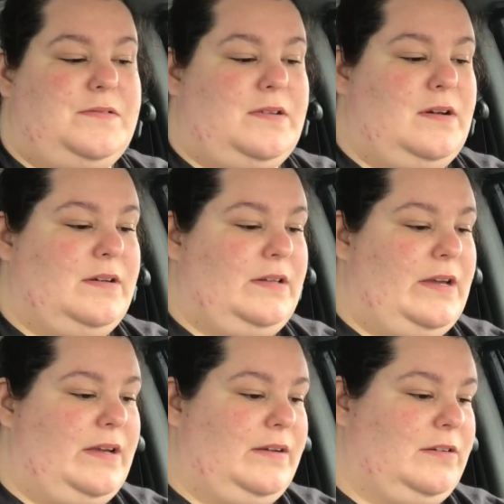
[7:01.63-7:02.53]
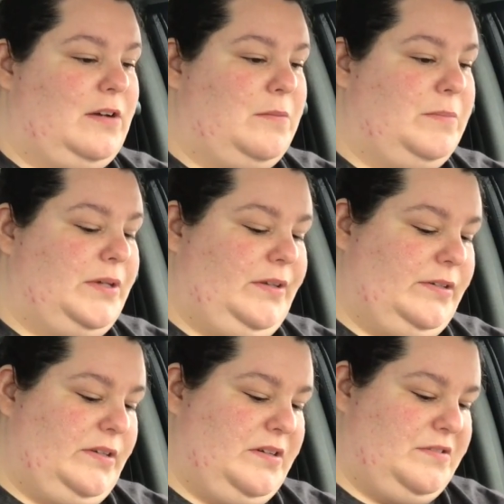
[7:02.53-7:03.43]
is not like a
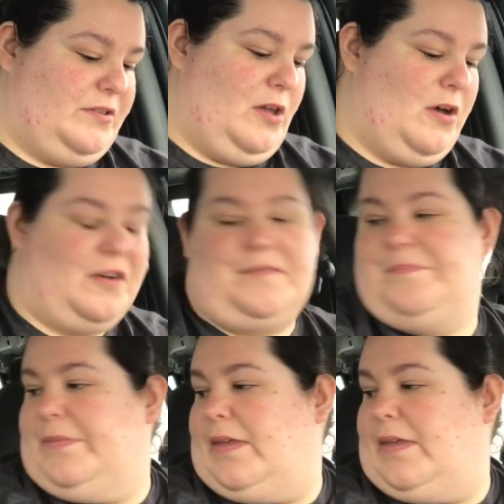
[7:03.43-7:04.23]
million years long.